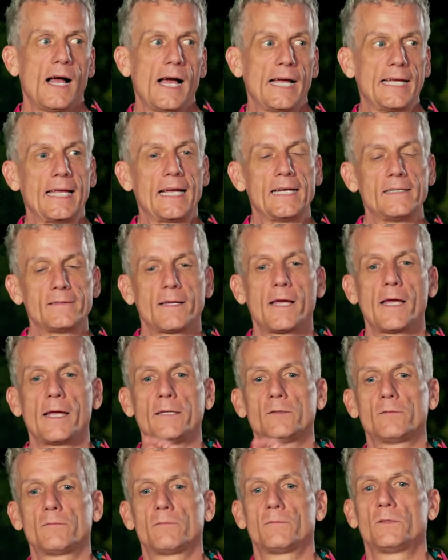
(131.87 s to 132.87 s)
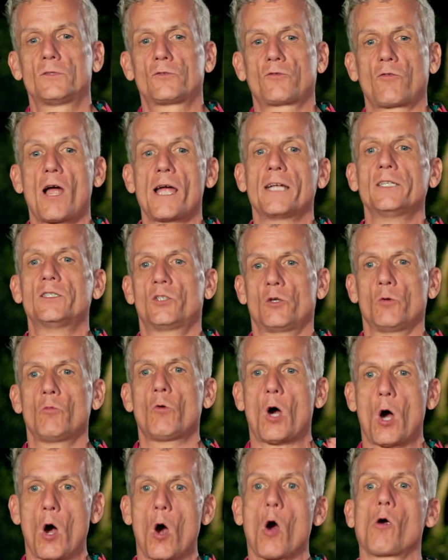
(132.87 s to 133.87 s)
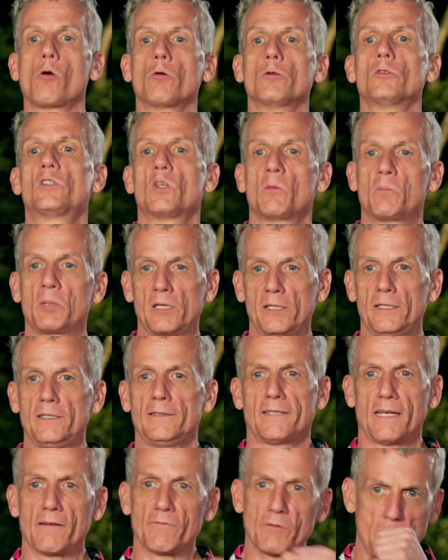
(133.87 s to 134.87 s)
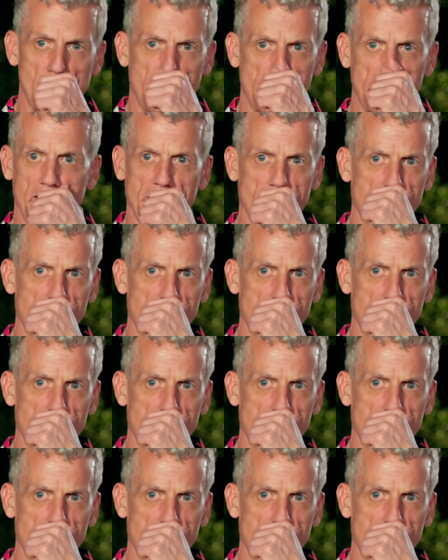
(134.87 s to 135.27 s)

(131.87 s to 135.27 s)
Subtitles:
I guess I tried too hard to please everybody,